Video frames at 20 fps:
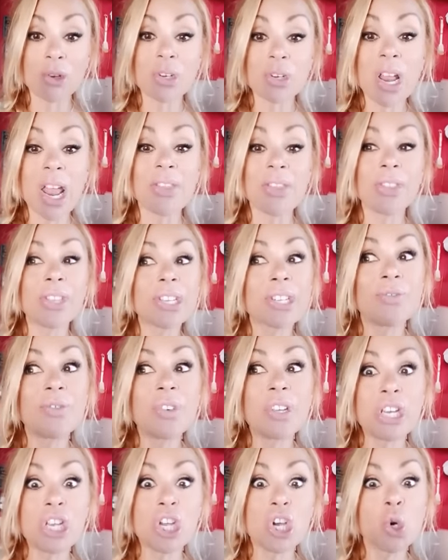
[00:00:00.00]
and this
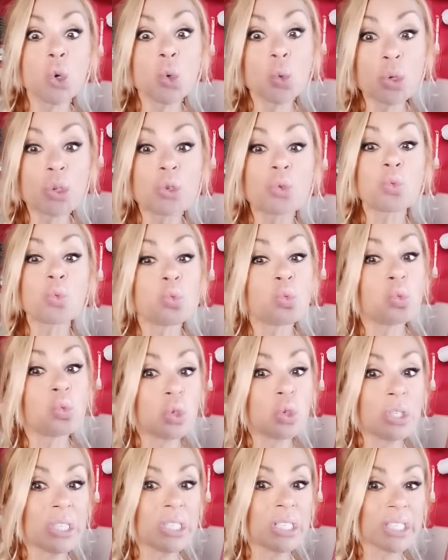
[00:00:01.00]
video was
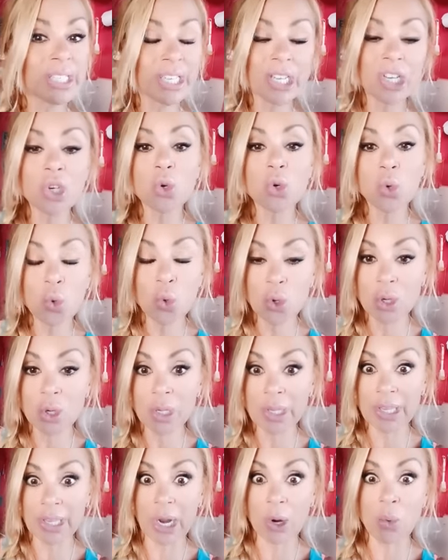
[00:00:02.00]
really cool
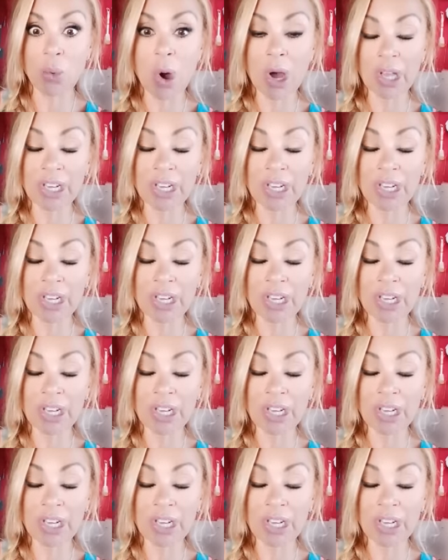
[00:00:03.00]
that I wanted